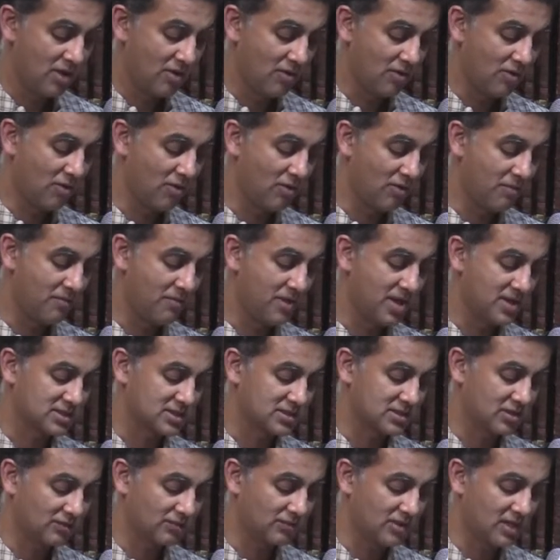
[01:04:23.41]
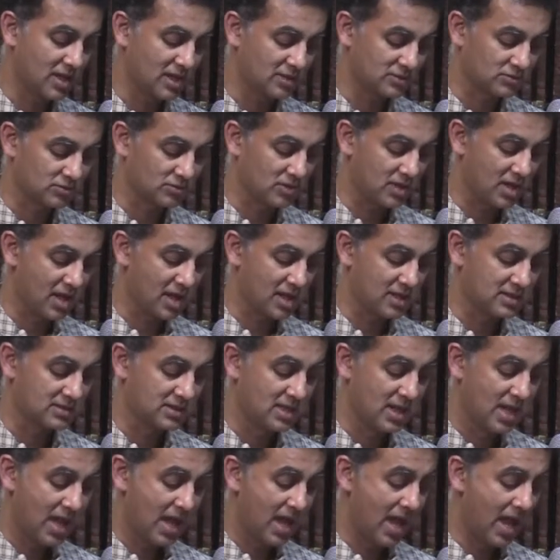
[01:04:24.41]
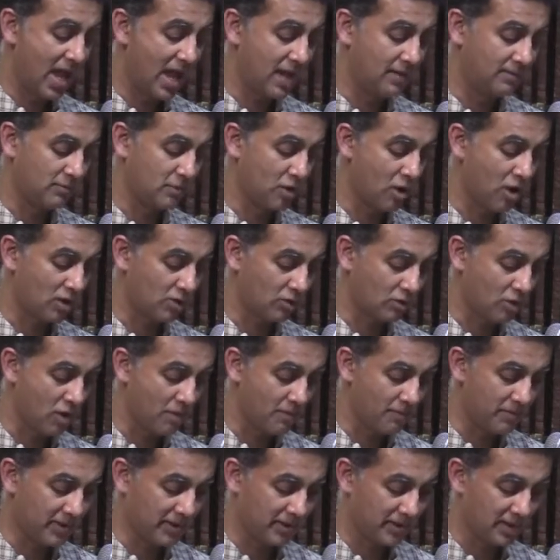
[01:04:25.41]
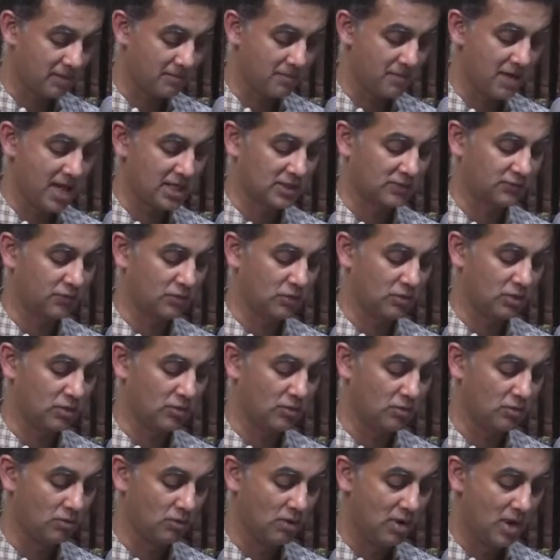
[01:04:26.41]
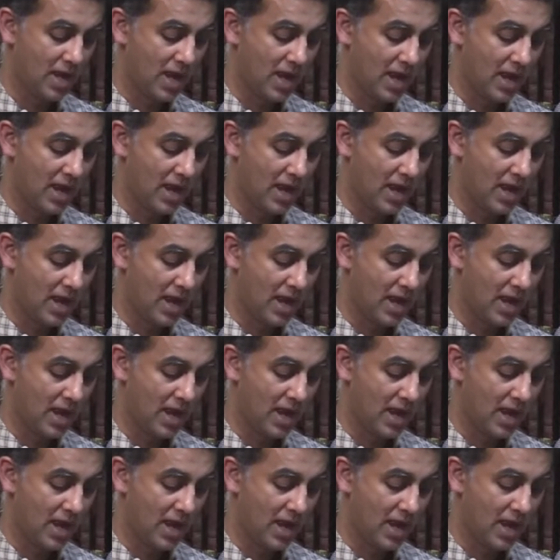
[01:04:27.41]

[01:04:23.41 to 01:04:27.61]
"O best of the Asuras, I am not competent match for you.